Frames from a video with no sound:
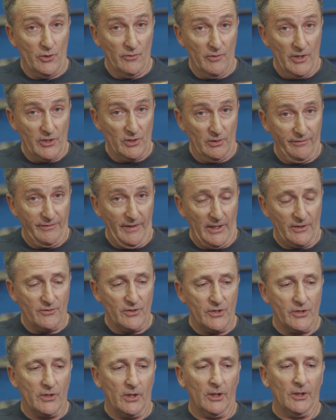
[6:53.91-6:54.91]
the original
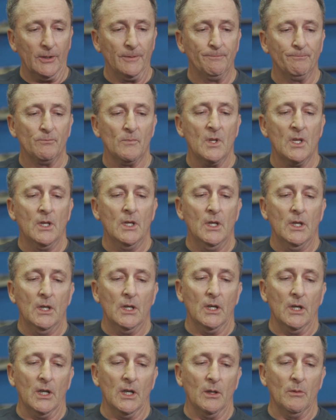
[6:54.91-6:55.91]
factory stock
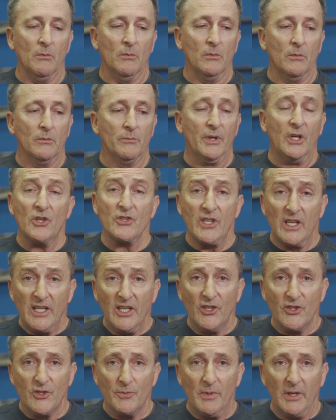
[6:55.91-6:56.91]
because they
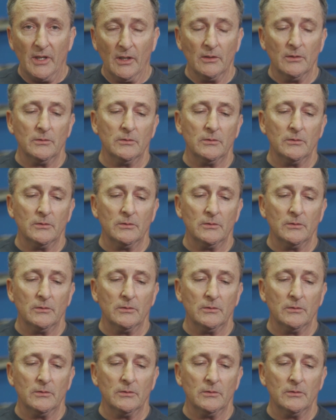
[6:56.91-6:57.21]
needed to be.